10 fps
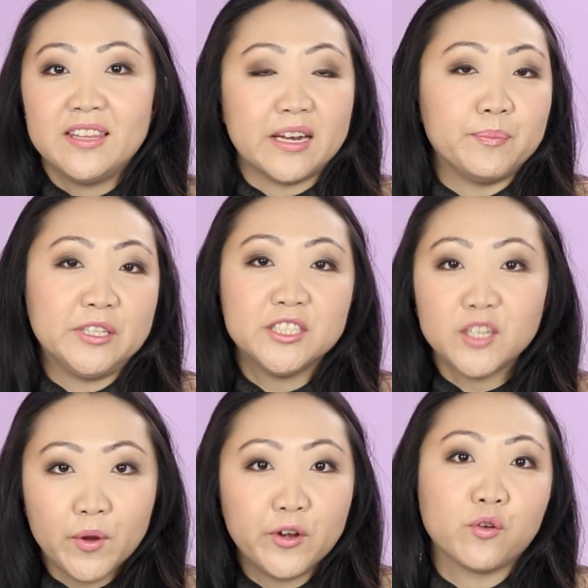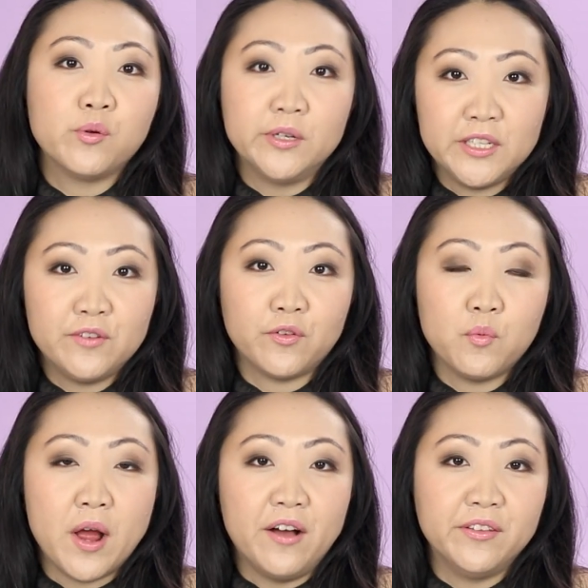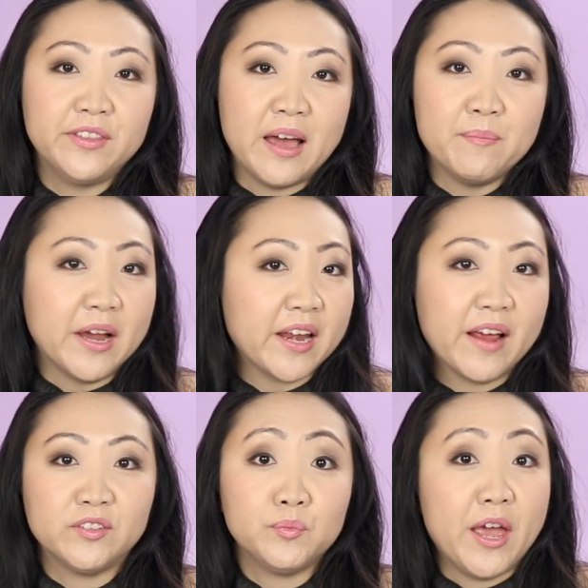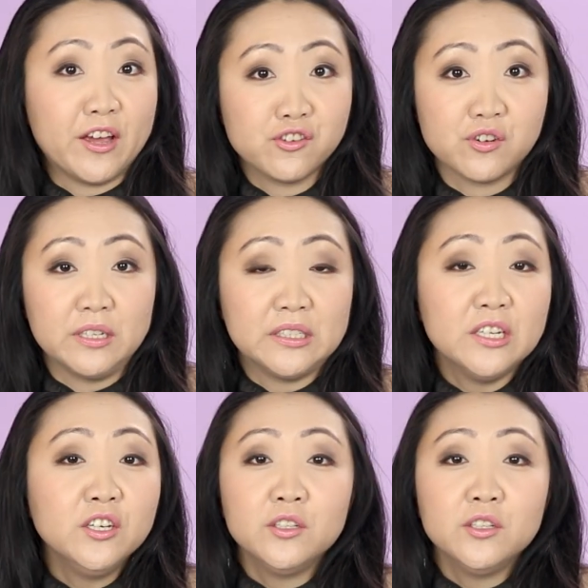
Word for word: that have been sewing or quilting for a while that might have some extras.